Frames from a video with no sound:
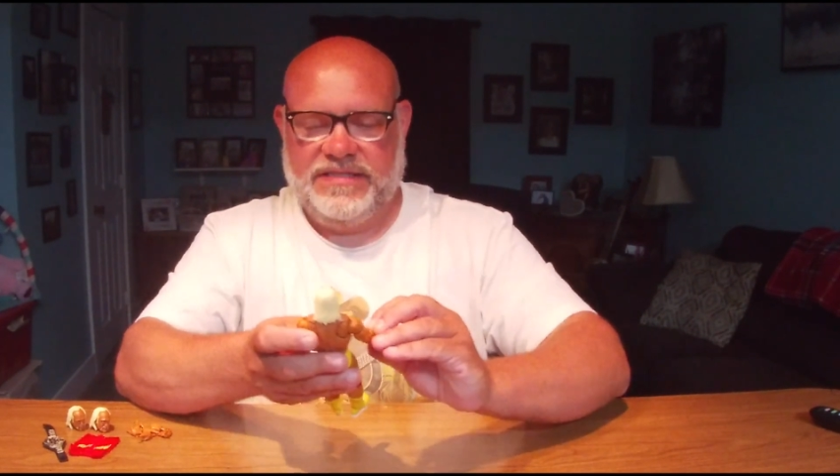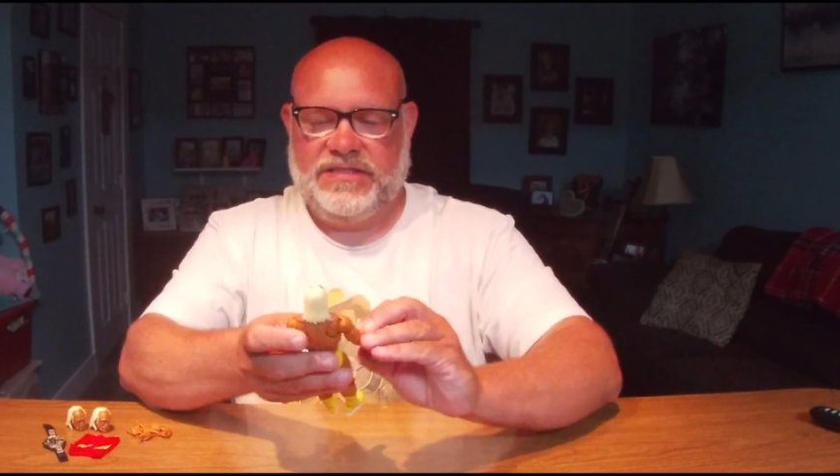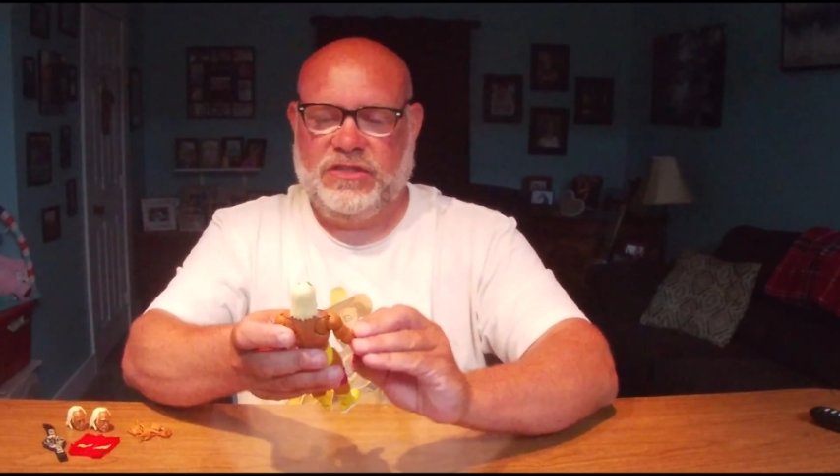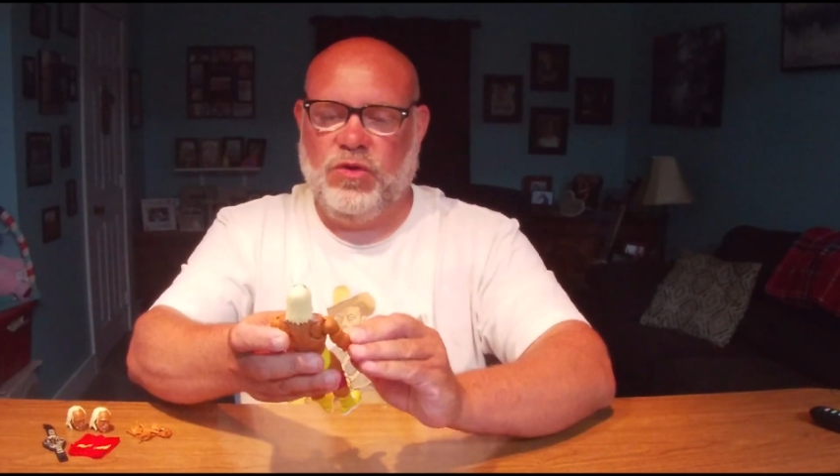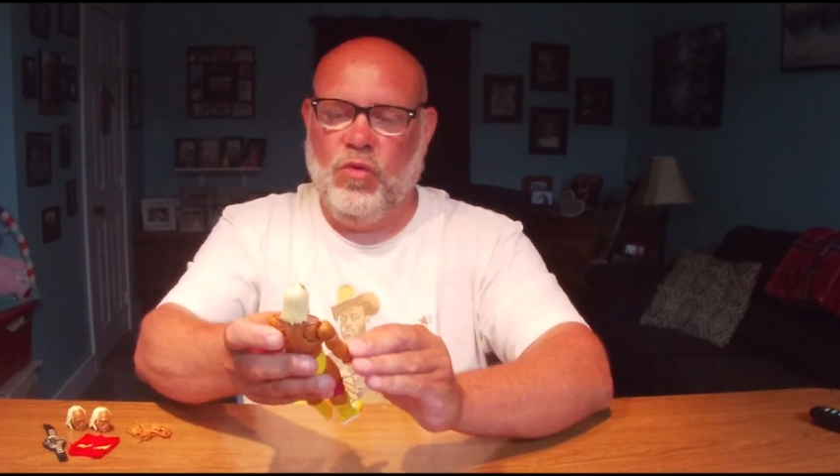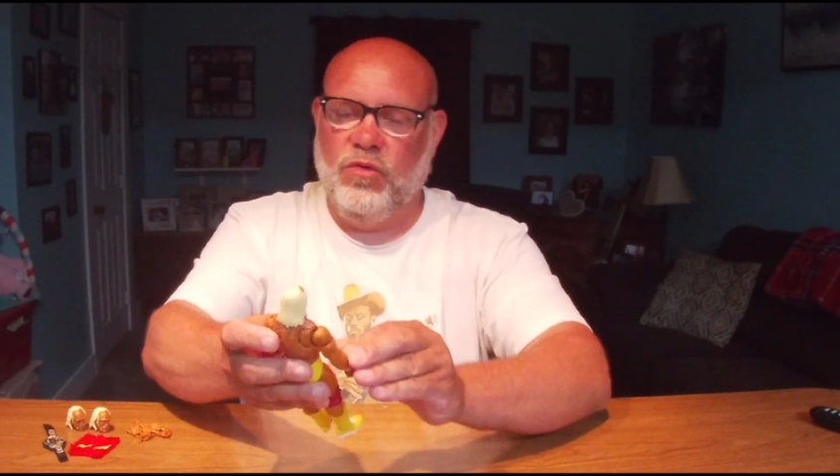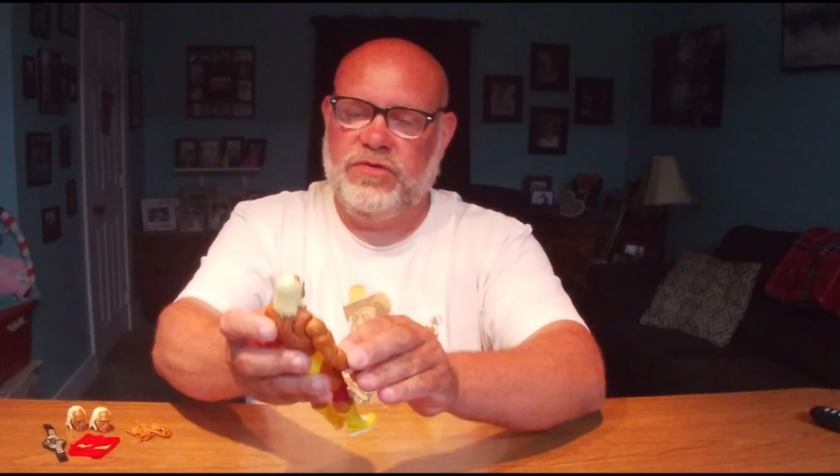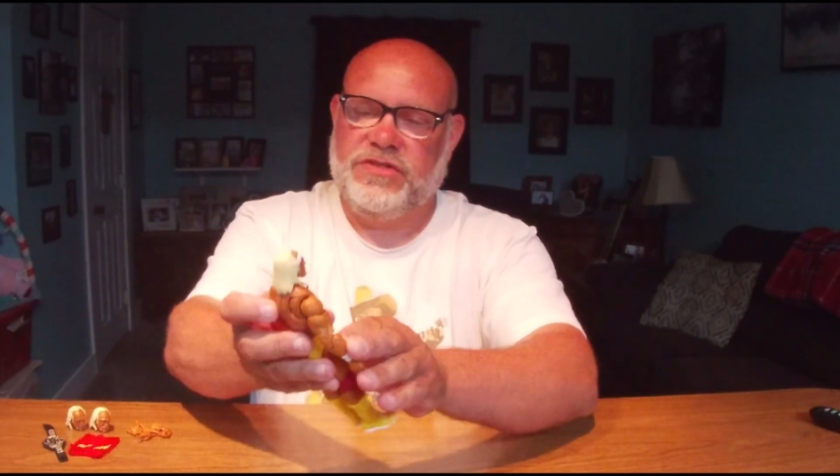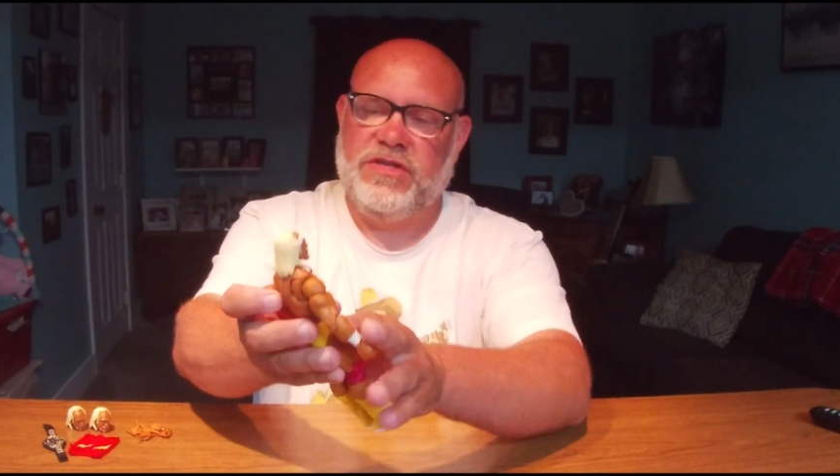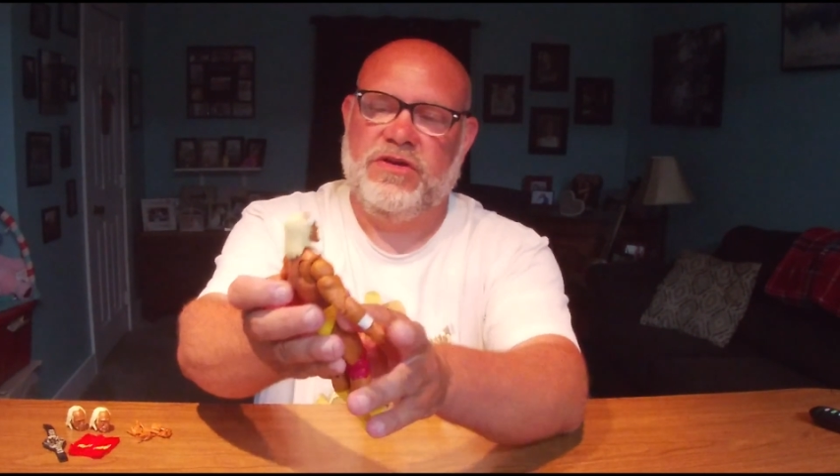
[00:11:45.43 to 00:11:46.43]
his
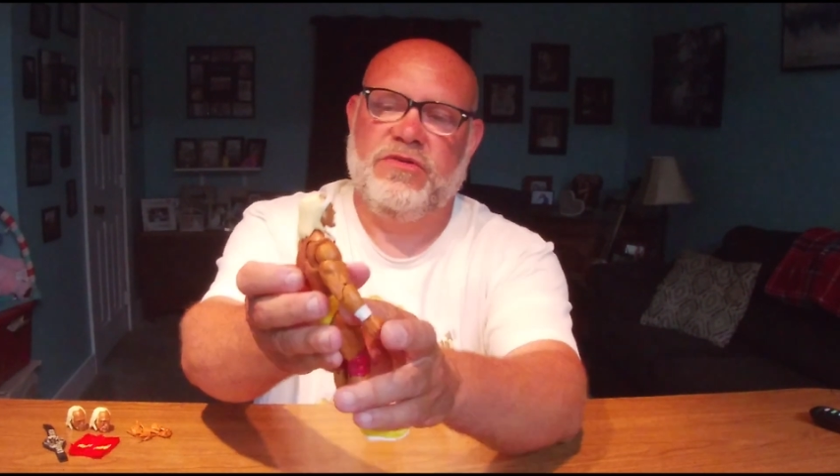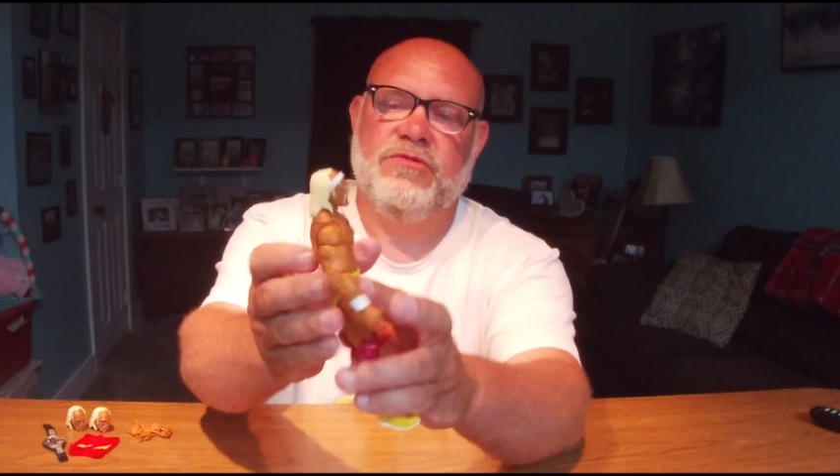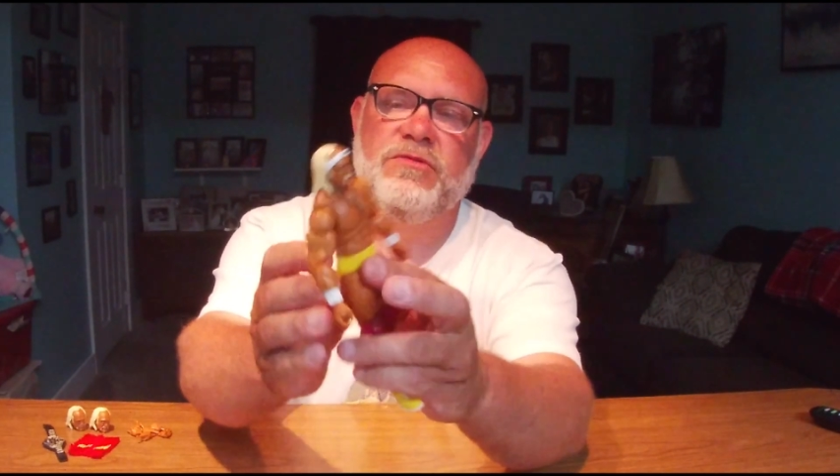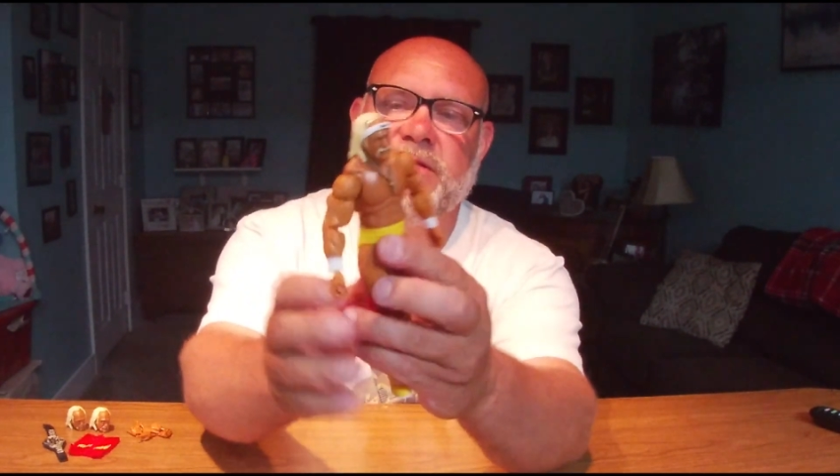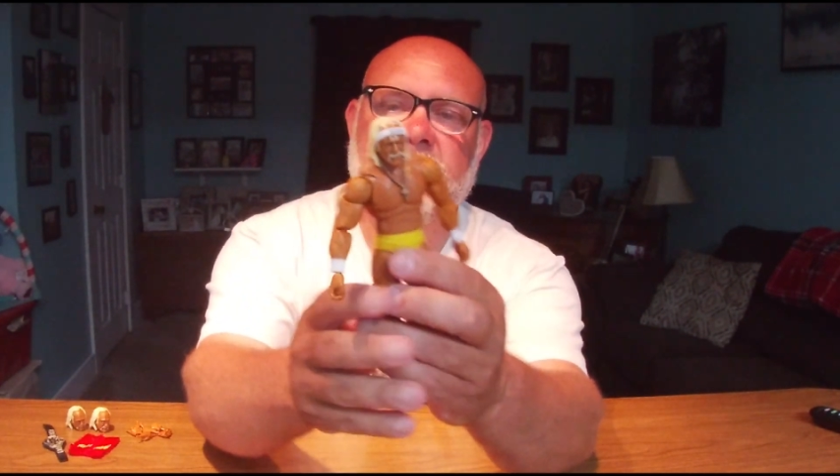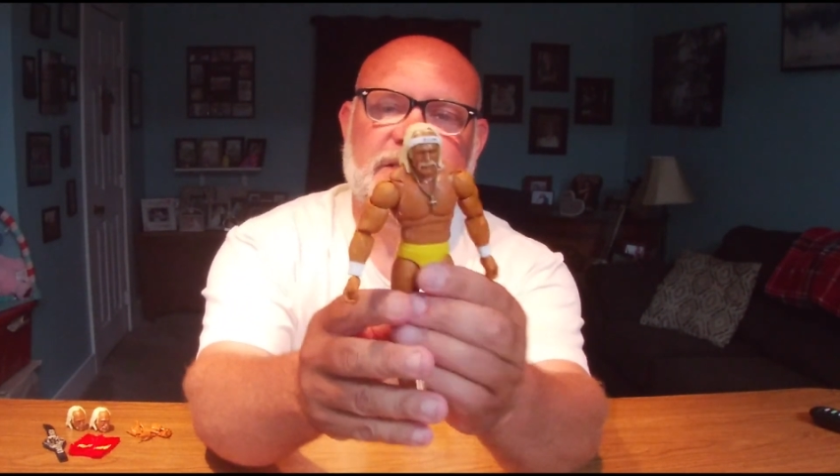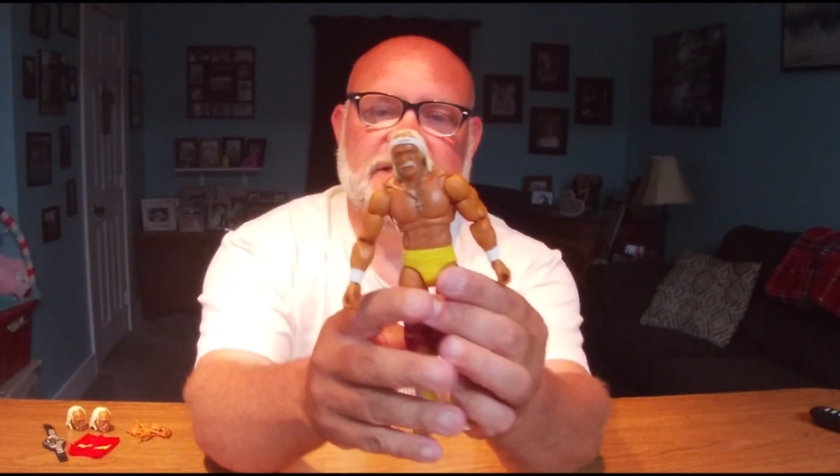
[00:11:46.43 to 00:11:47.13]
torso.